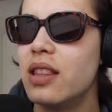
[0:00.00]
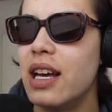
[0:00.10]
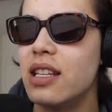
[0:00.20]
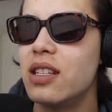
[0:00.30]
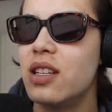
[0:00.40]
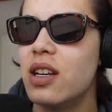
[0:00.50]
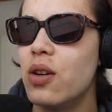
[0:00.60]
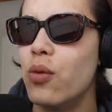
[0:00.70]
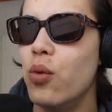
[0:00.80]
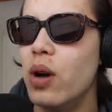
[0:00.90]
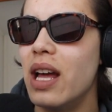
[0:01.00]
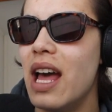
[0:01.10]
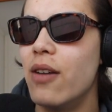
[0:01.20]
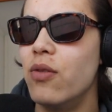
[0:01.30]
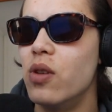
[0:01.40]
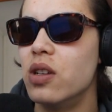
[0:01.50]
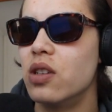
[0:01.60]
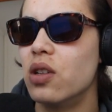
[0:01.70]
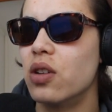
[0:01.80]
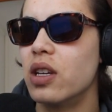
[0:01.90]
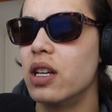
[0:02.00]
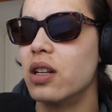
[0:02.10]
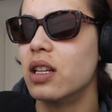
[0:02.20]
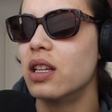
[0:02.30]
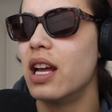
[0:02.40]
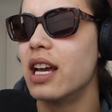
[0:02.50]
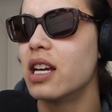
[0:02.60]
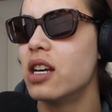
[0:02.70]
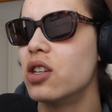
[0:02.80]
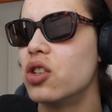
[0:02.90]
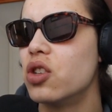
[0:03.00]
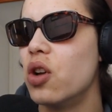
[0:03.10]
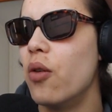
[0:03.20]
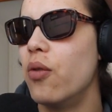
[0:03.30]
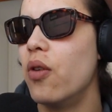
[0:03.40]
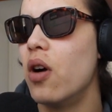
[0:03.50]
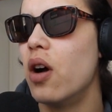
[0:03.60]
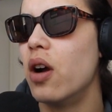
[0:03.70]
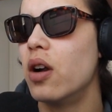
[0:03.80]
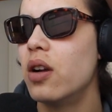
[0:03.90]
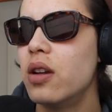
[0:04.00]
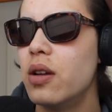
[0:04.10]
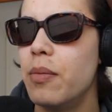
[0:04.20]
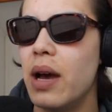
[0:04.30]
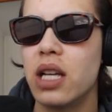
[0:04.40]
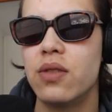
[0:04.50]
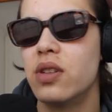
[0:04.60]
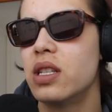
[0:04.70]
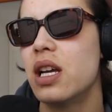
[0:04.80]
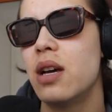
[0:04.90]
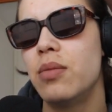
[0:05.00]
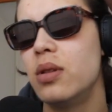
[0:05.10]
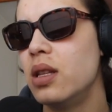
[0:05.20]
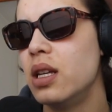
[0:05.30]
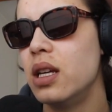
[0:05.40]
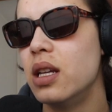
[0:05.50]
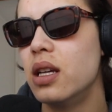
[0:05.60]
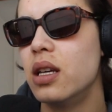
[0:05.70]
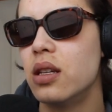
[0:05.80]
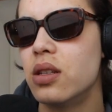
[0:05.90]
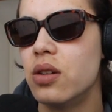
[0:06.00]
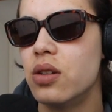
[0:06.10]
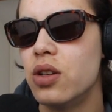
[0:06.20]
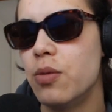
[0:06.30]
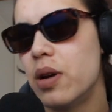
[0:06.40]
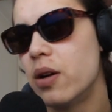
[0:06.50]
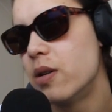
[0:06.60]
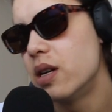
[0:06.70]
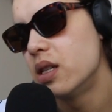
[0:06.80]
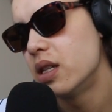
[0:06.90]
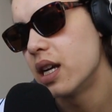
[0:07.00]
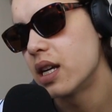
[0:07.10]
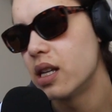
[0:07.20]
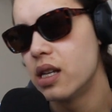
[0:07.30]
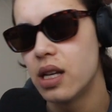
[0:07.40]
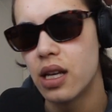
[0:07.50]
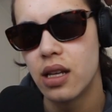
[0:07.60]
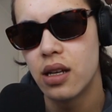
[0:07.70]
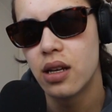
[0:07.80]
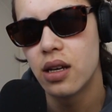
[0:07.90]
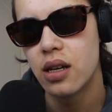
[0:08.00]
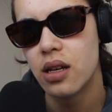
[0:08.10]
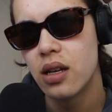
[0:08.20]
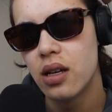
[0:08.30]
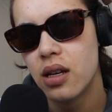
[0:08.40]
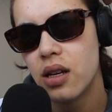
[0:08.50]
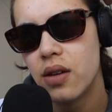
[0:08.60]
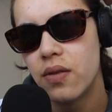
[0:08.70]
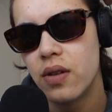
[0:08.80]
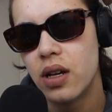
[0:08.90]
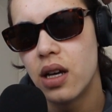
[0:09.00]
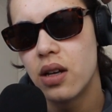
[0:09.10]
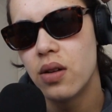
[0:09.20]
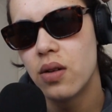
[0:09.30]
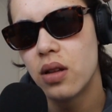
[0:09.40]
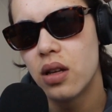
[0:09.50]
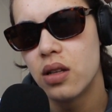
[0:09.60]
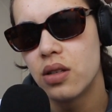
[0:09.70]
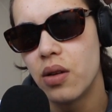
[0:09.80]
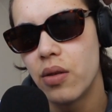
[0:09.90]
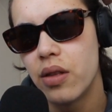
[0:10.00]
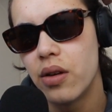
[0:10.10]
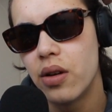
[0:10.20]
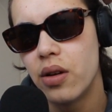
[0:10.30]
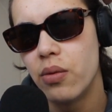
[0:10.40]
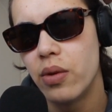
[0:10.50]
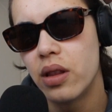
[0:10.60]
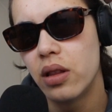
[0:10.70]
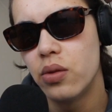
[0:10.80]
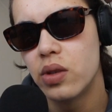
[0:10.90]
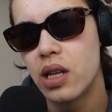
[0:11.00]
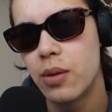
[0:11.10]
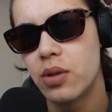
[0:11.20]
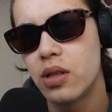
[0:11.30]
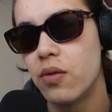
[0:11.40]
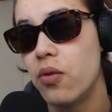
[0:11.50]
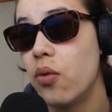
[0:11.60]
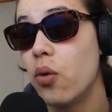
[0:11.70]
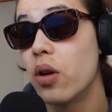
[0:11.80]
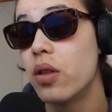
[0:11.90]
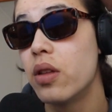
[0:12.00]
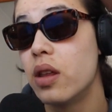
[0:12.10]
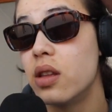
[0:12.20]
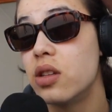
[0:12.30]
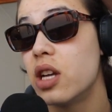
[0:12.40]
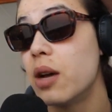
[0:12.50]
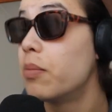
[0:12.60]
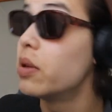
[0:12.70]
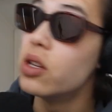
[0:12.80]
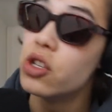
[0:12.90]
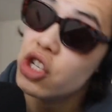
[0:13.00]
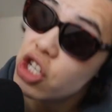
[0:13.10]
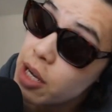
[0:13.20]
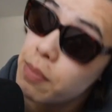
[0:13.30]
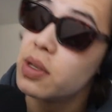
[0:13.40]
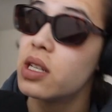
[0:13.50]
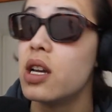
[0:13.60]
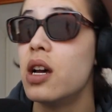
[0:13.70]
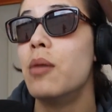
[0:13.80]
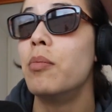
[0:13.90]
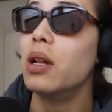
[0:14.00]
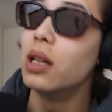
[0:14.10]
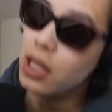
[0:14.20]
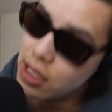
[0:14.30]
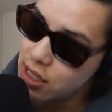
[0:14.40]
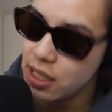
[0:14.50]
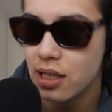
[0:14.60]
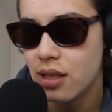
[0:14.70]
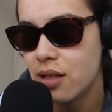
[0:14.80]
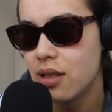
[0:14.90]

that's what F1's looking like so far. Max Verstappen leading, Sergio Perez second, and Fernando Alonso third, with Lewis Hamilton fourth in the championships. But listen,